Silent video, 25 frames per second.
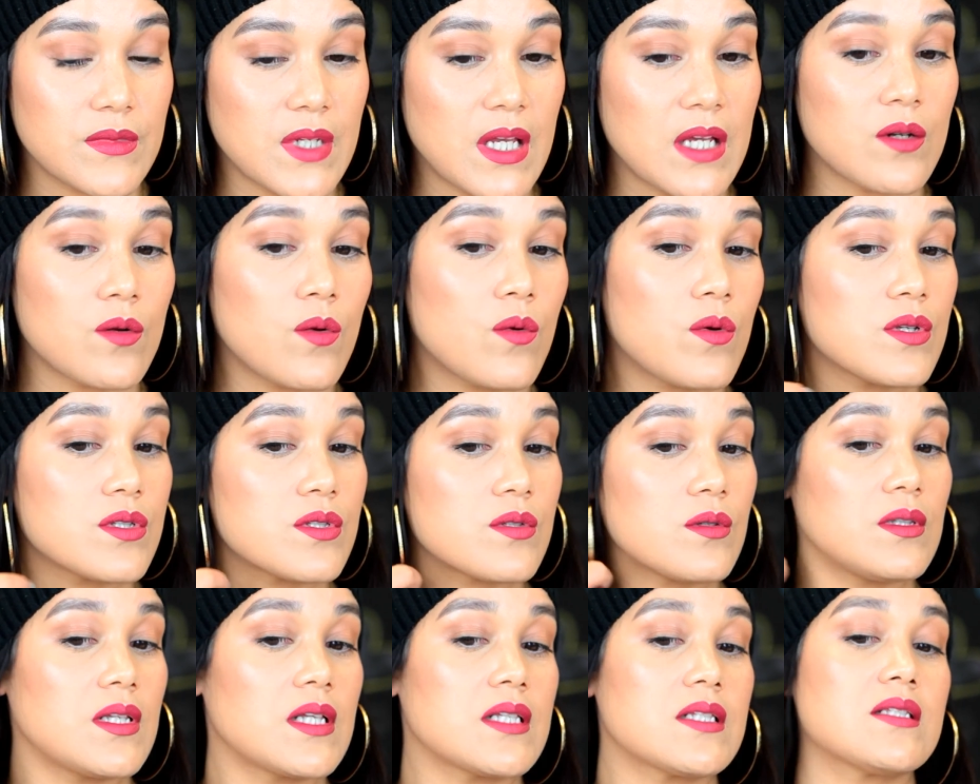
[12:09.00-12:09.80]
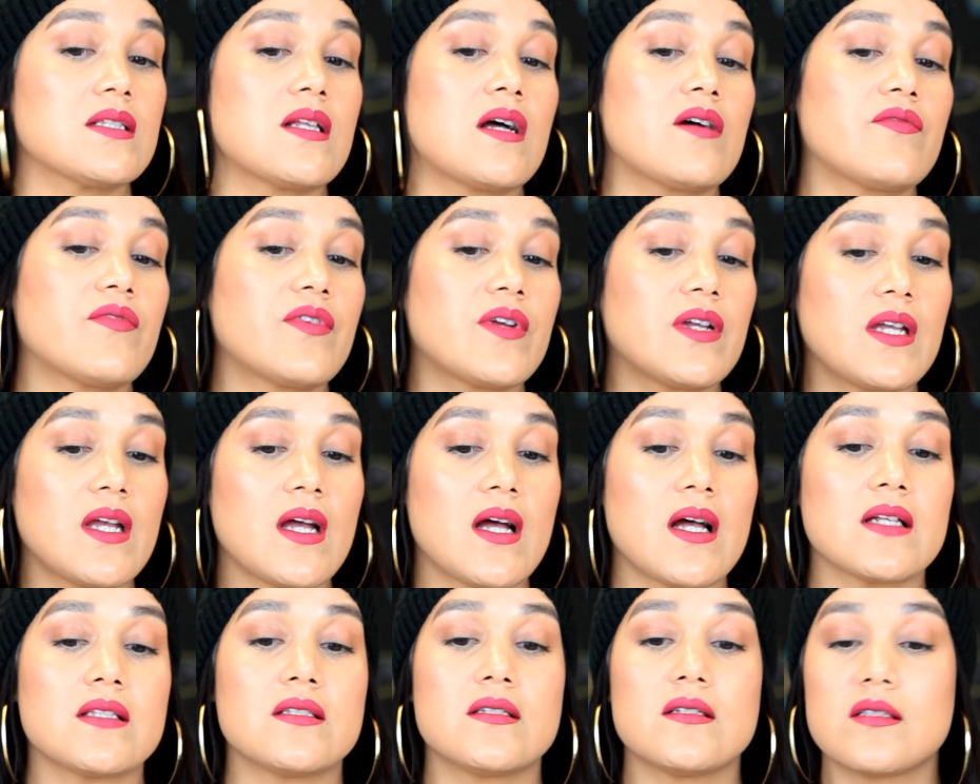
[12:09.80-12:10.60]
And also, let's not
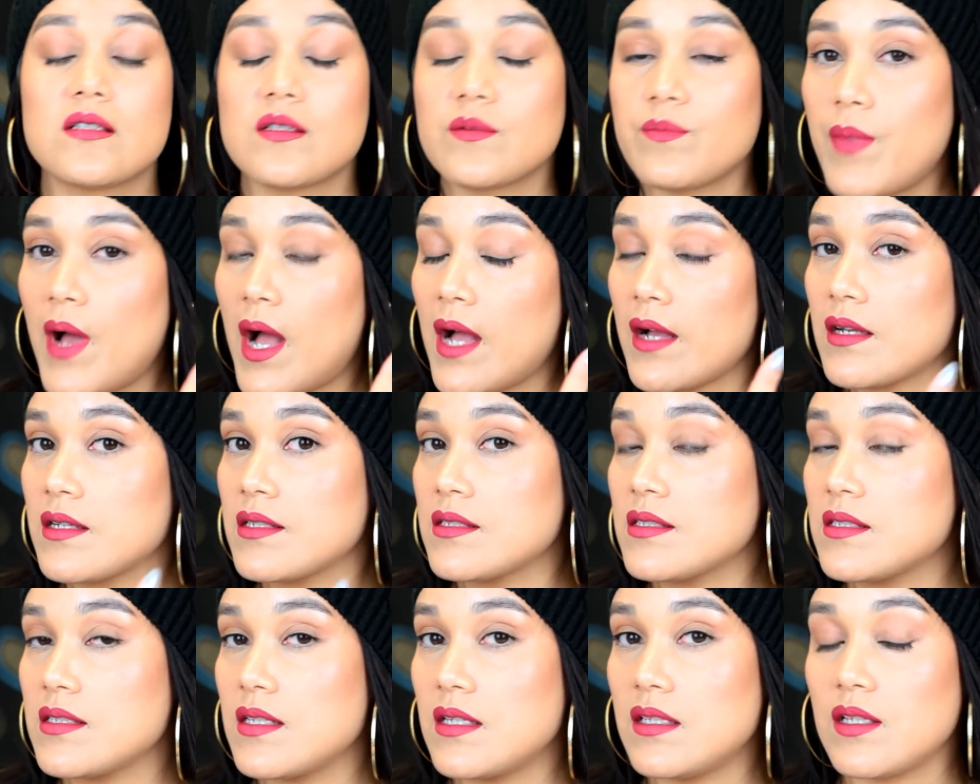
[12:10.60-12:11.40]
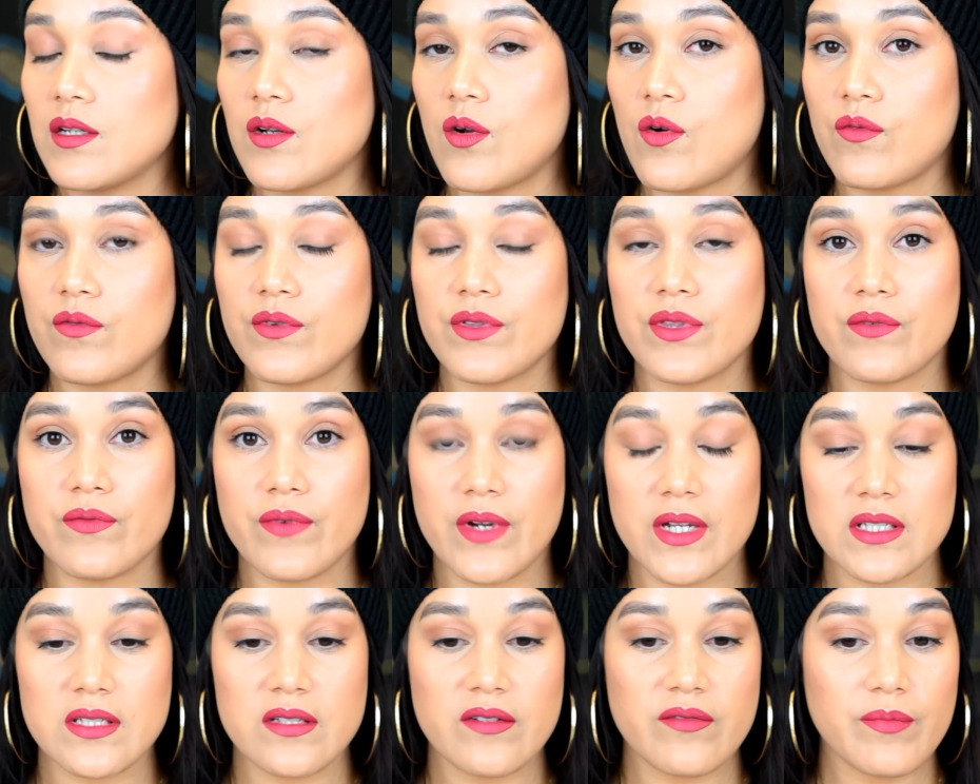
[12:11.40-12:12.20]
forget, I did spot concealing over the
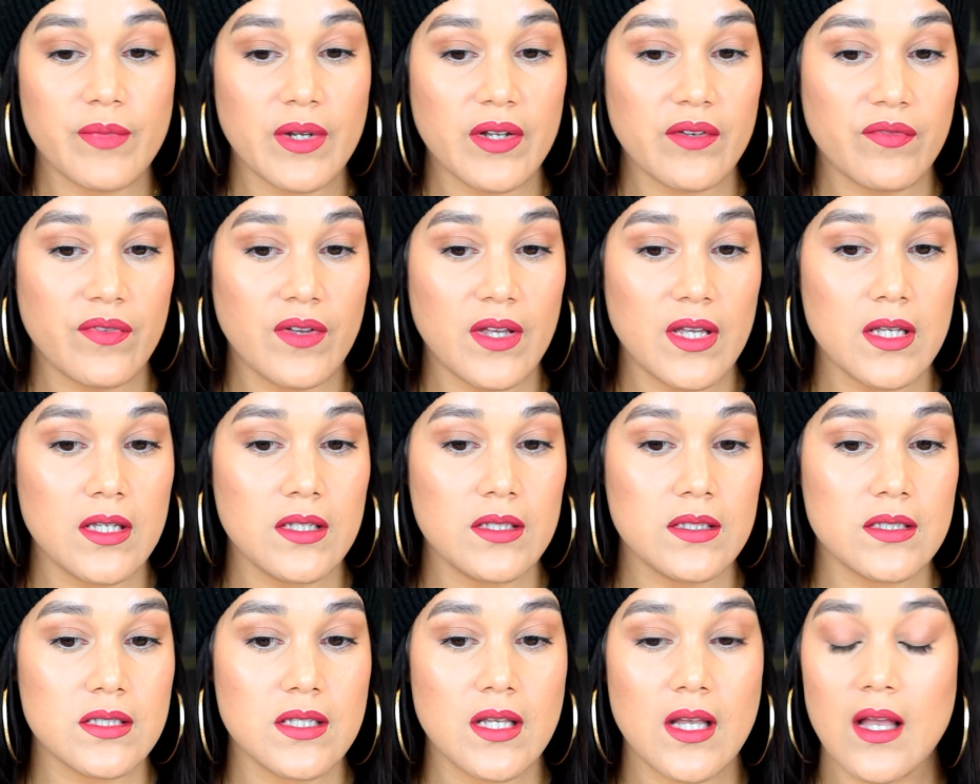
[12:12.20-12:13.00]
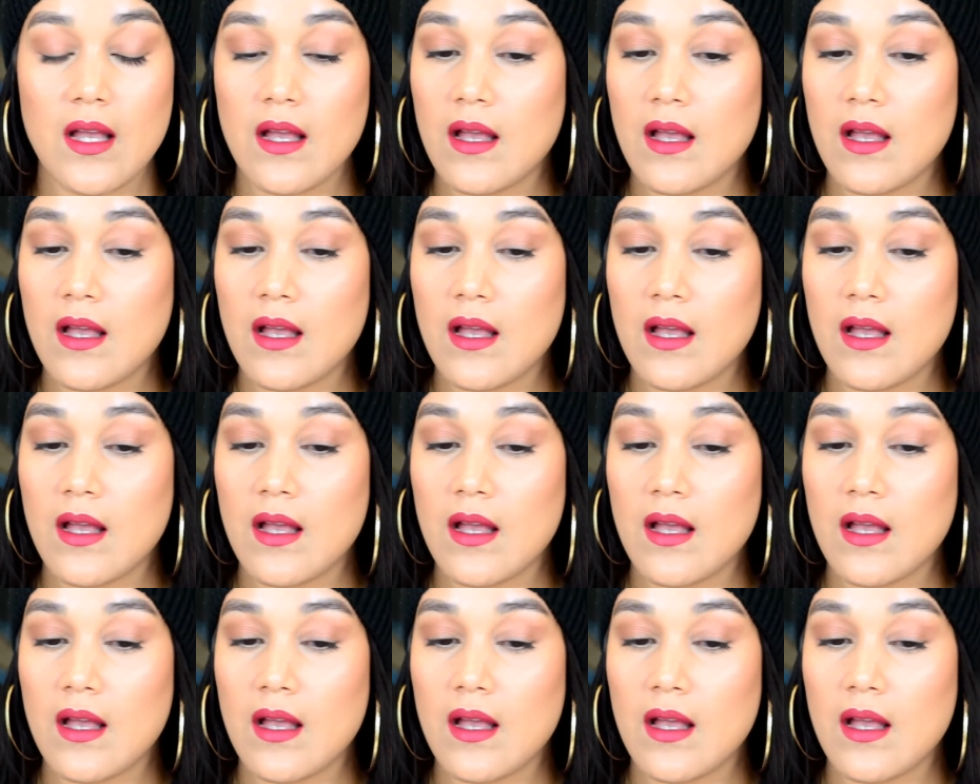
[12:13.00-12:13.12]
rest of my face.